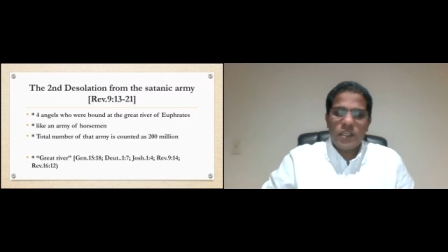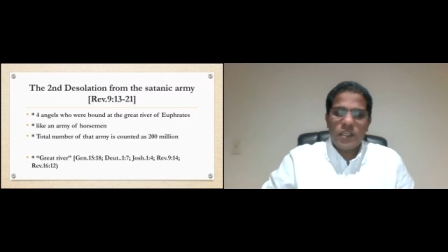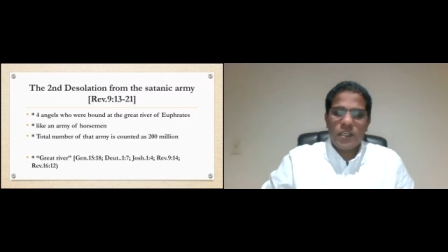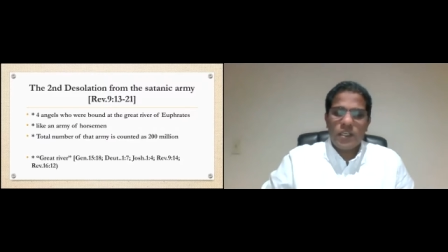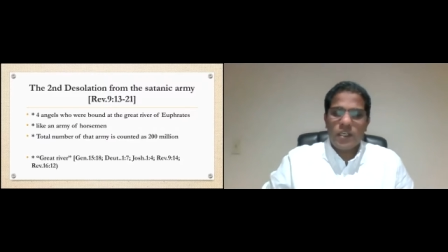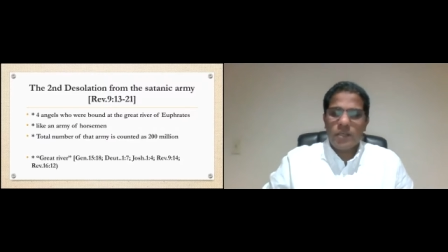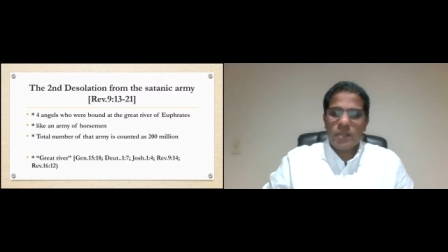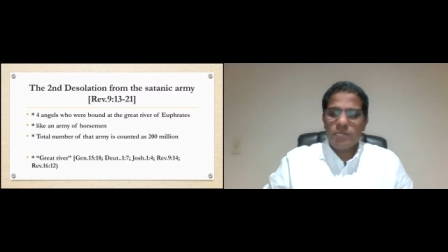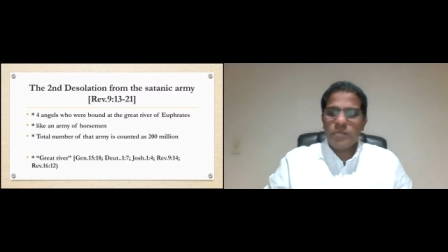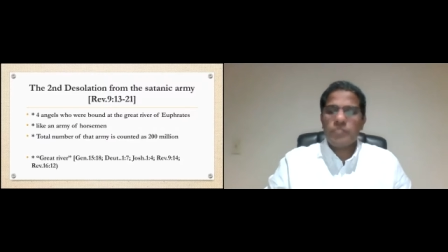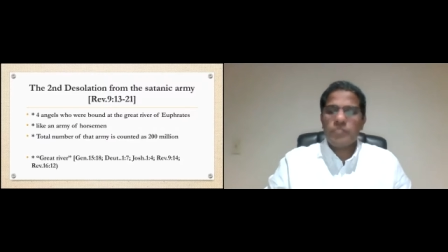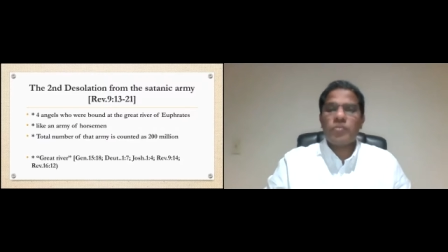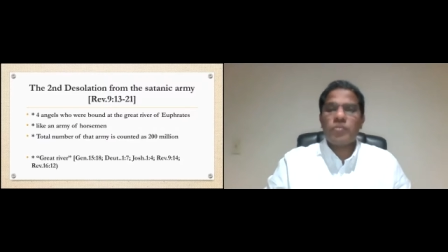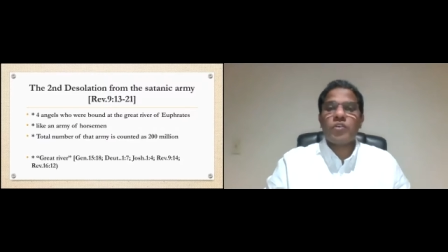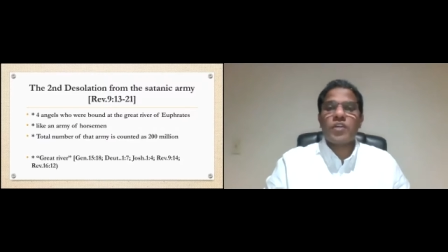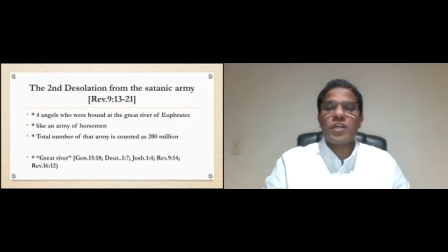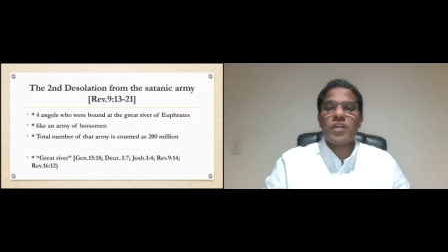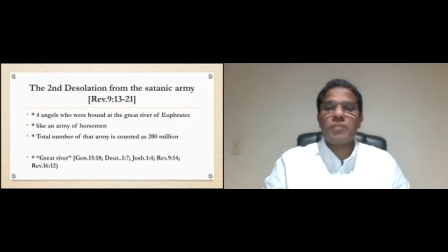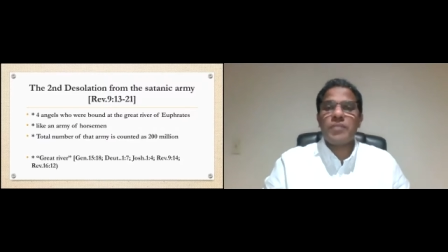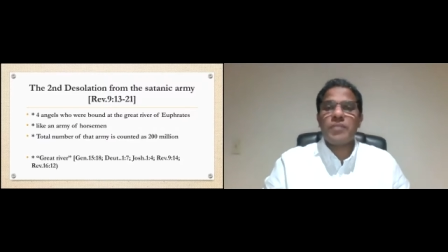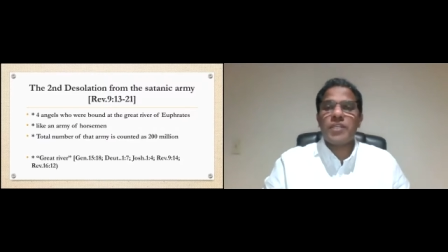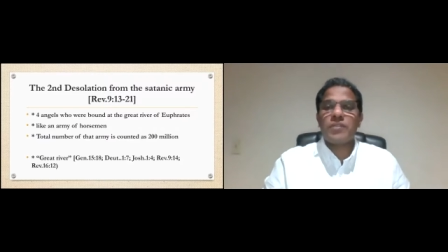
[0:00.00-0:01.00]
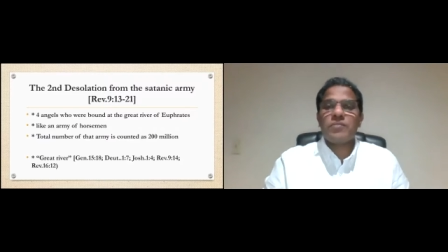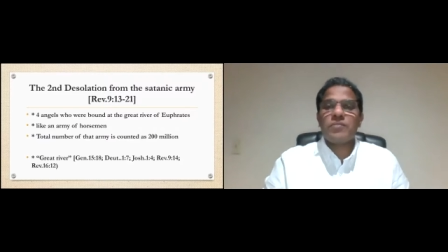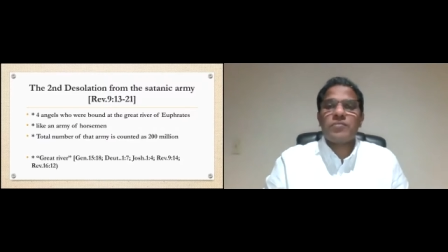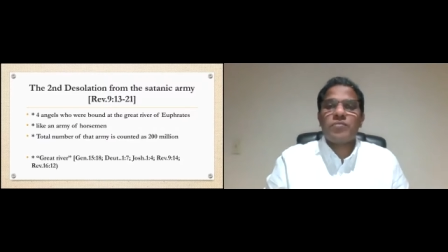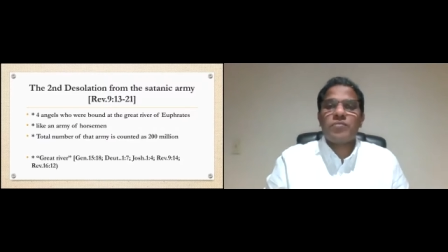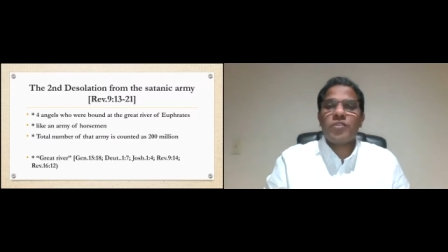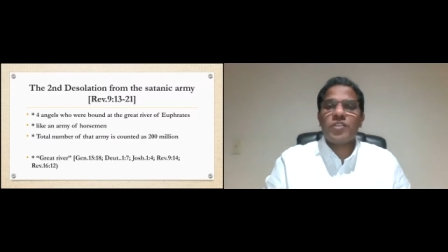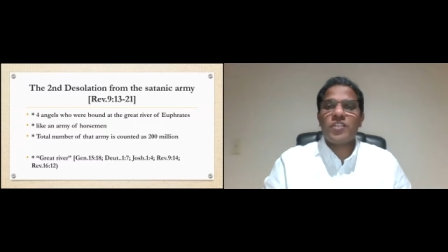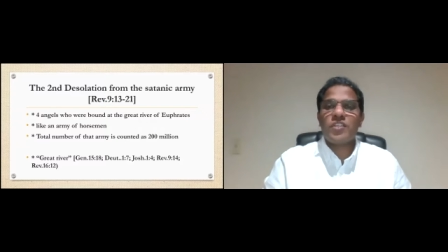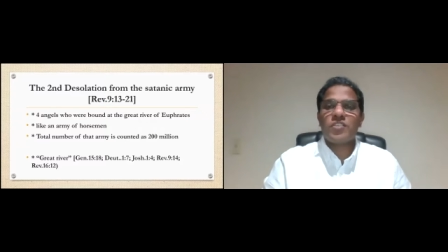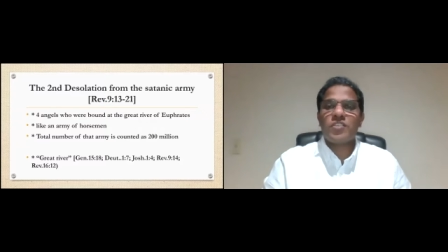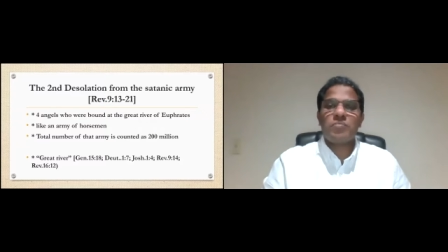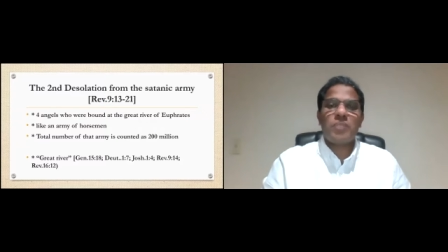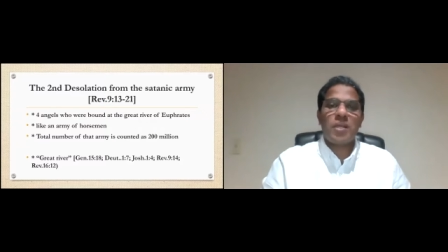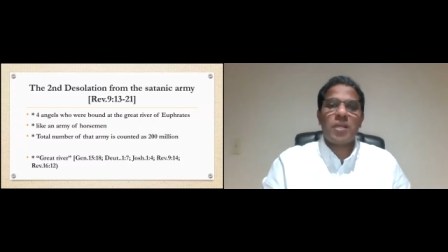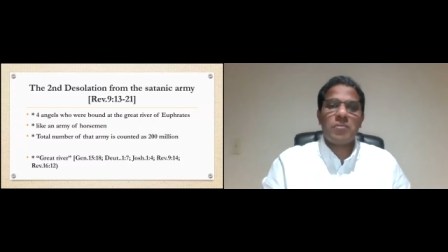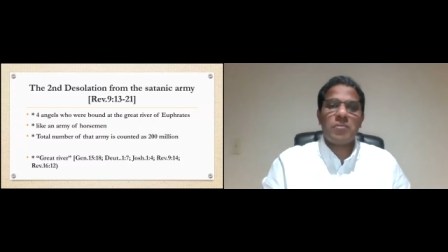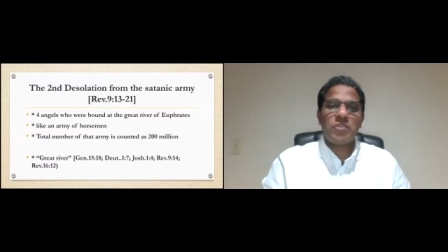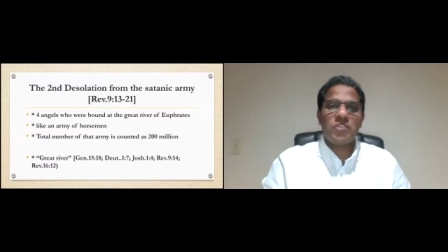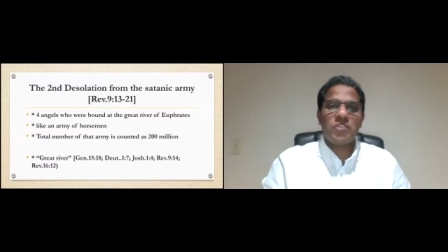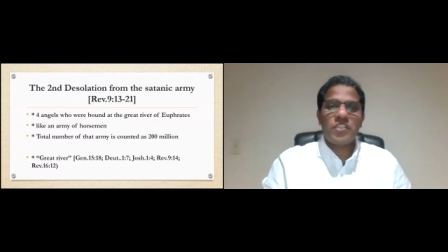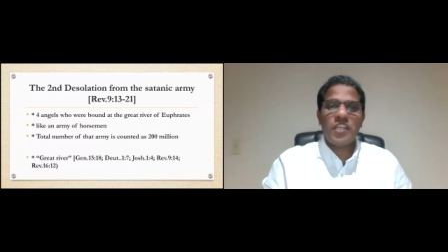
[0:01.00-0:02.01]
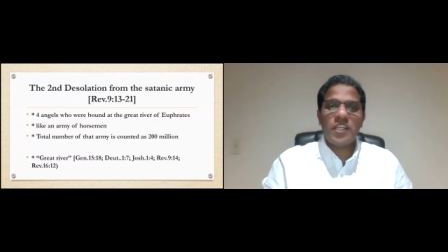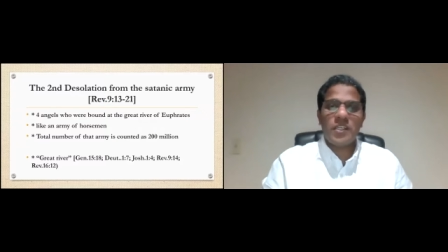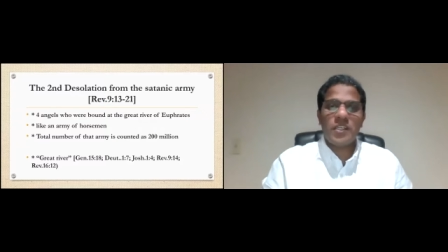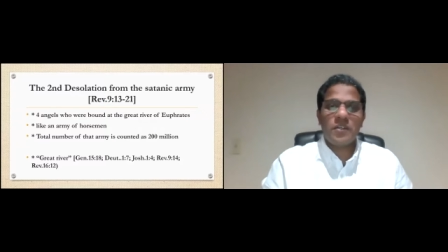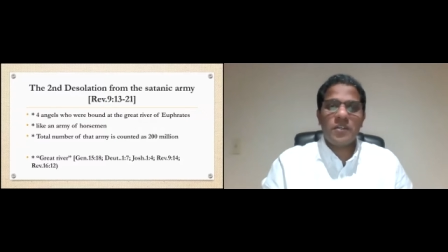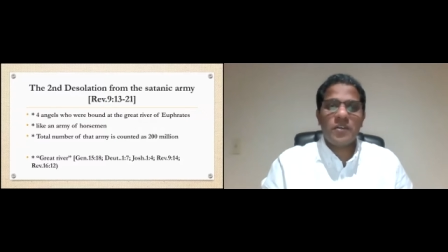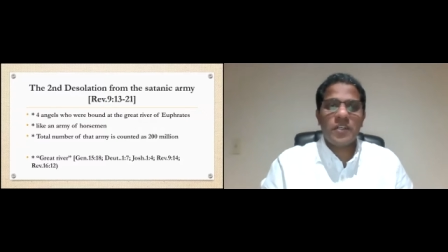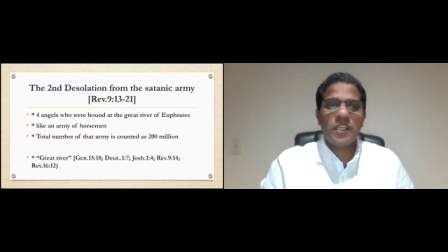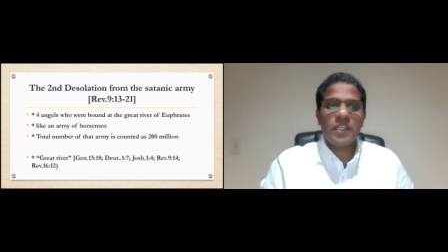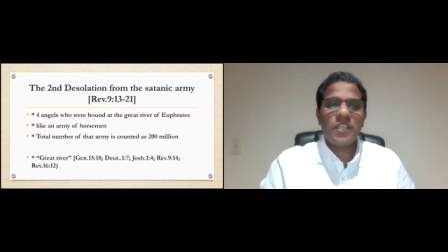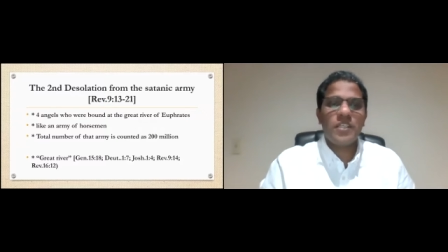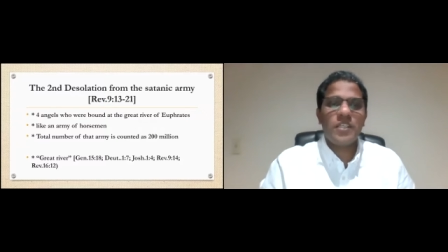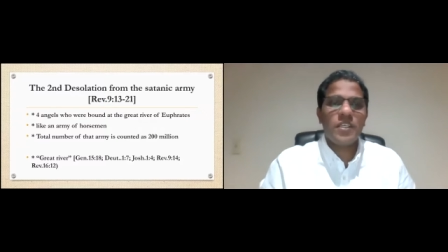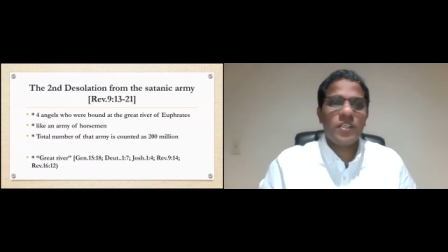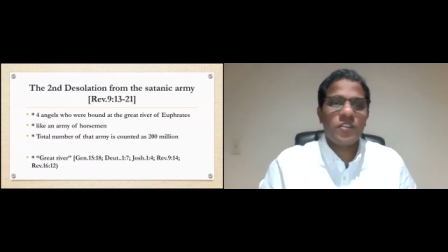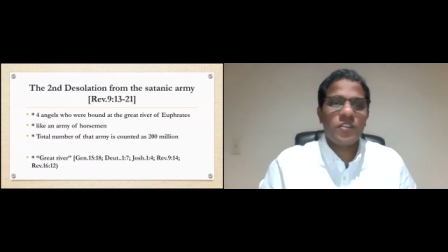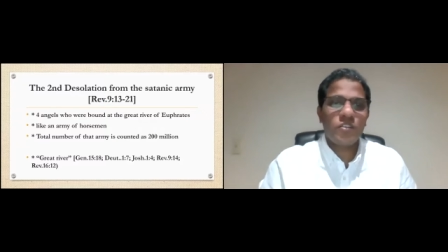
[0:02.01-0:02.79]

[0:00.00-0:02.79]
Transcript: uh, before coming for this Bible study, okay?